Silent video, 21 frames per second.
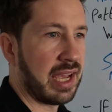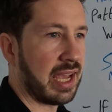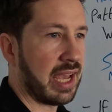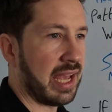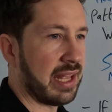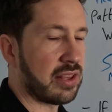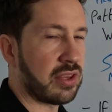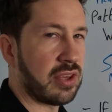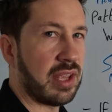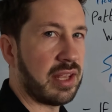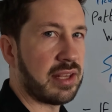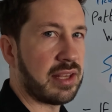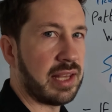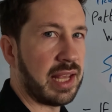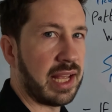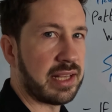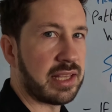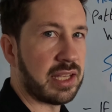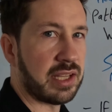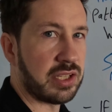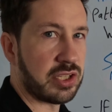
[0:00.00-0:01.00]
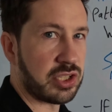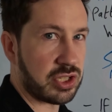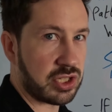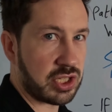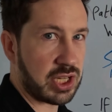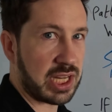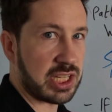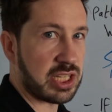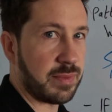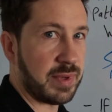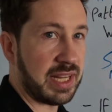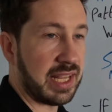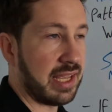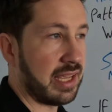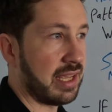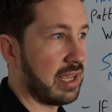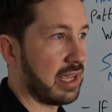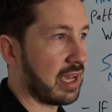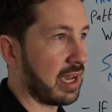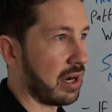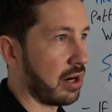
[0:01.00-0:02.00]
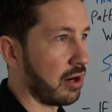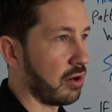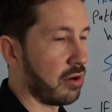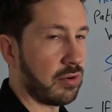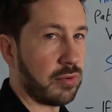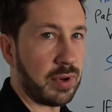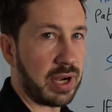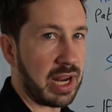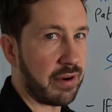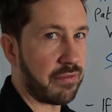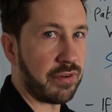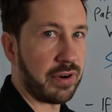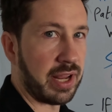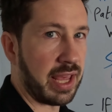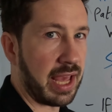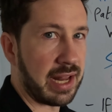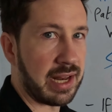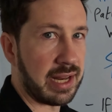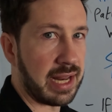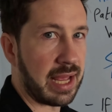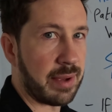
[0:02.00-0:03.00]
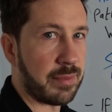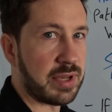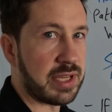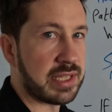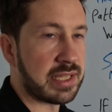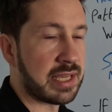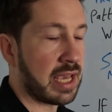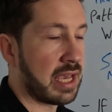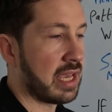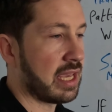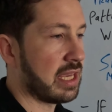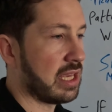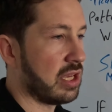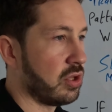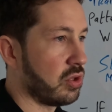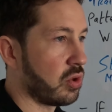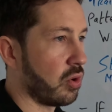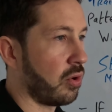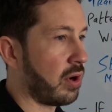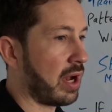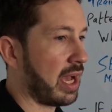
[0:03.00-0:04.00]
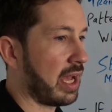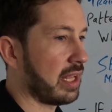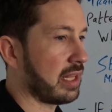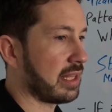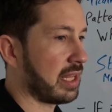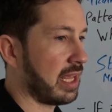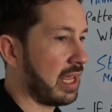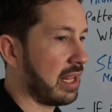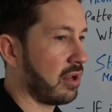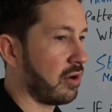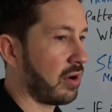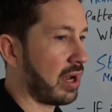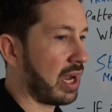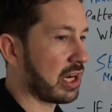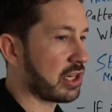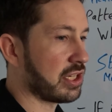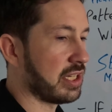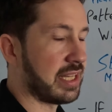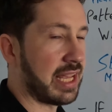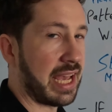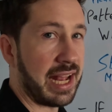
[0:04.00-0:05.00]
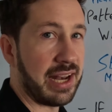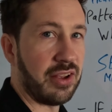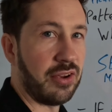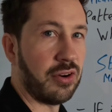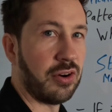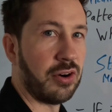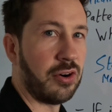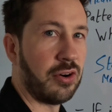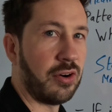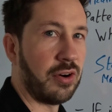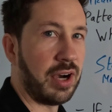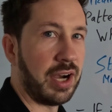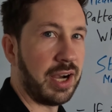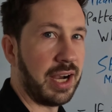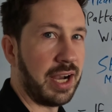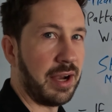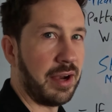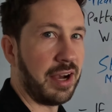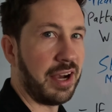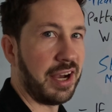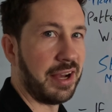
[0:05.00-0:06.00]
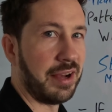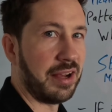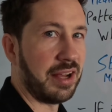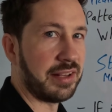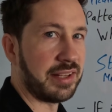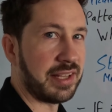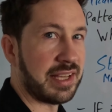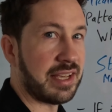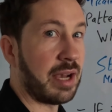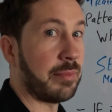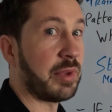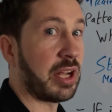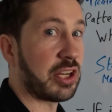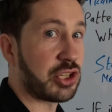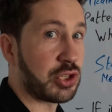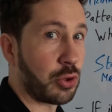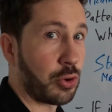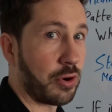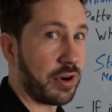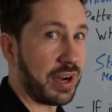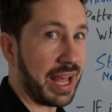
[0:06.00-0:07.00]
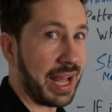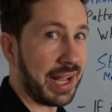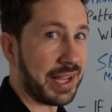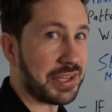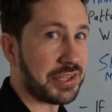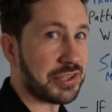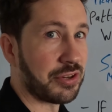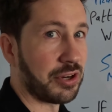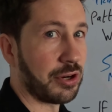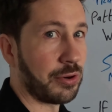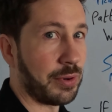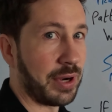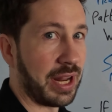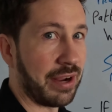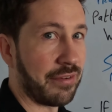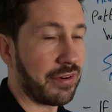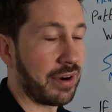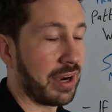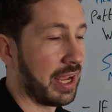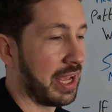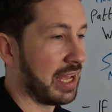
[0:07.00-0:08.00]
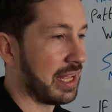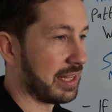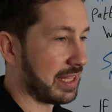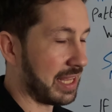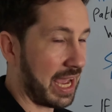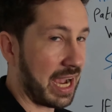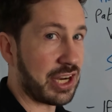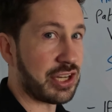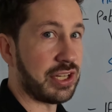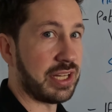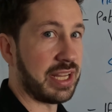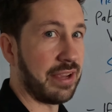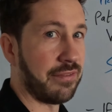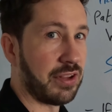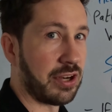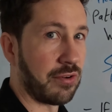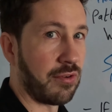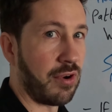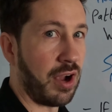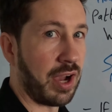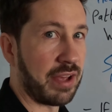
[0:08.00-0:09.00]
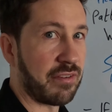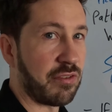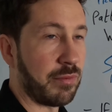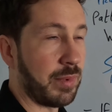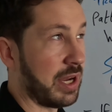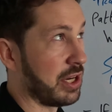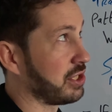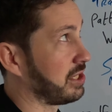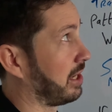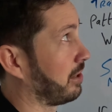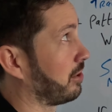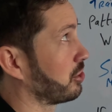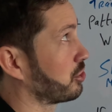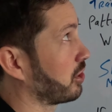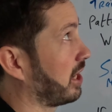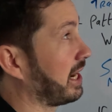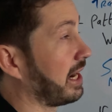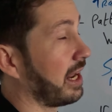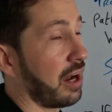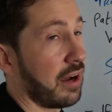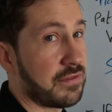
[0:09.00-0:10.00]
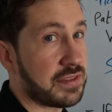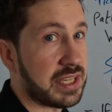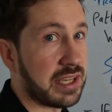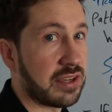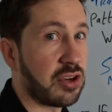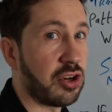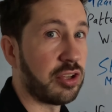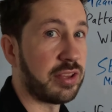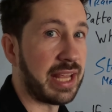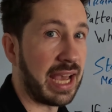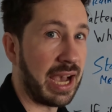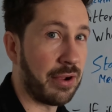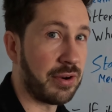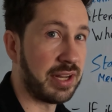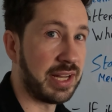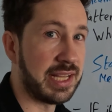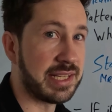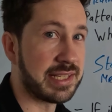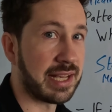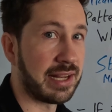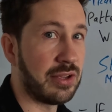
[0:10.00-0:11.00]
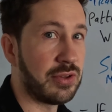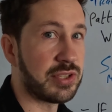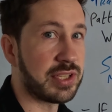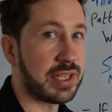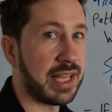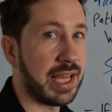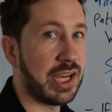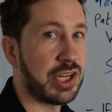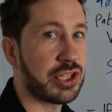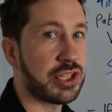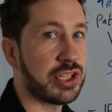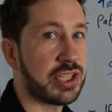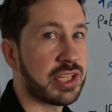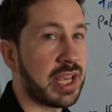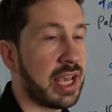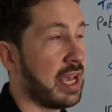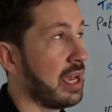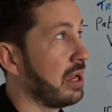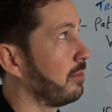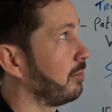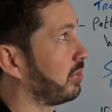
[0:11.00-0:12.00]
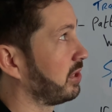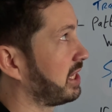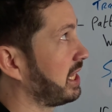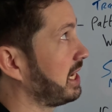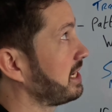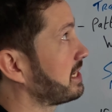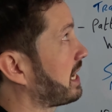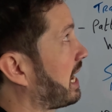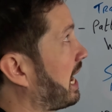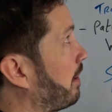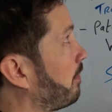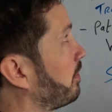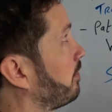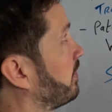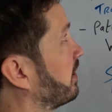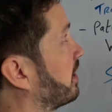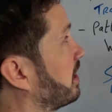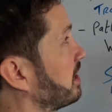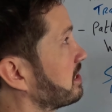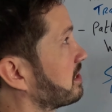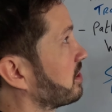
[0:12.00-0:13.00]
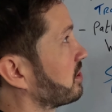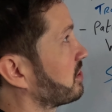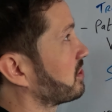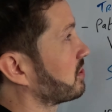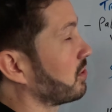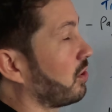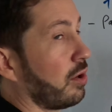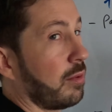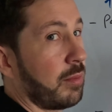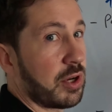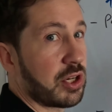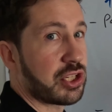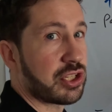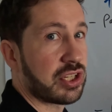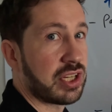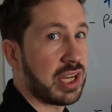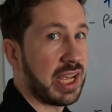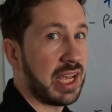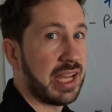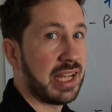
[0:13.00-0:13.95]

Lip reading: it's like the ChatGPT or whatever the LLM is, they don't actually tell you, oh, I'm not sure of that answer or whatever. They actually give you the wrong information. Now they're trying to obviously cut down on these hallucinations, but these happen because there's so much